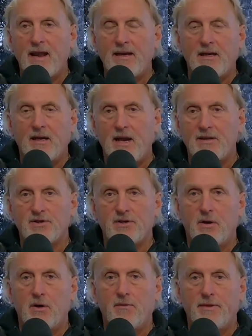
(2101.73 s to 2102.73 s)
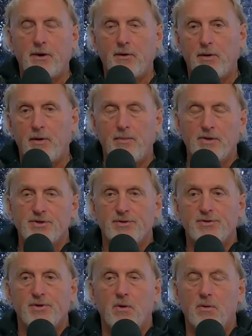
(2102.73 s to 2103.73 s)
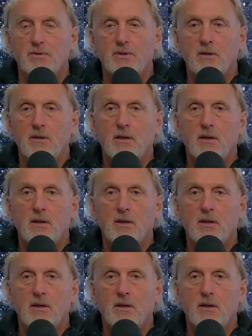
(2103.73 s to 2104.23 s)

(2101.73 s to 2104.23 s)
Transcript: that I can catch their their intermission shows.